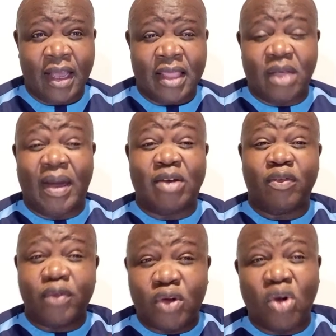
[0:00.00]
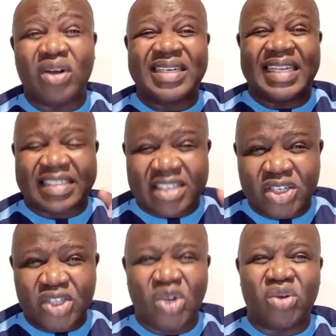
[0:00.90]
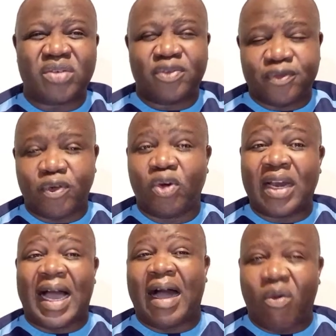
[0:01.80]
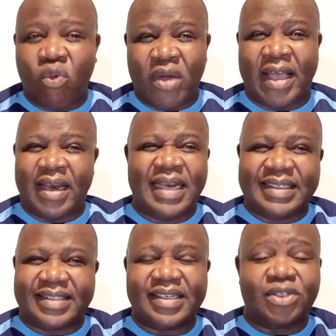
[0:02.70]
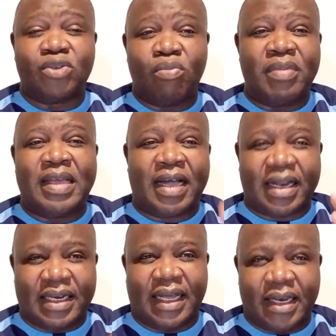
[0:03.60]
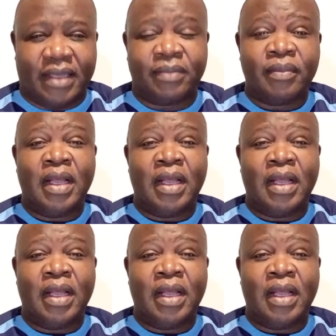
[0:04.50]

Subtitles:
The word of God does not fall away. Listen to me clearly.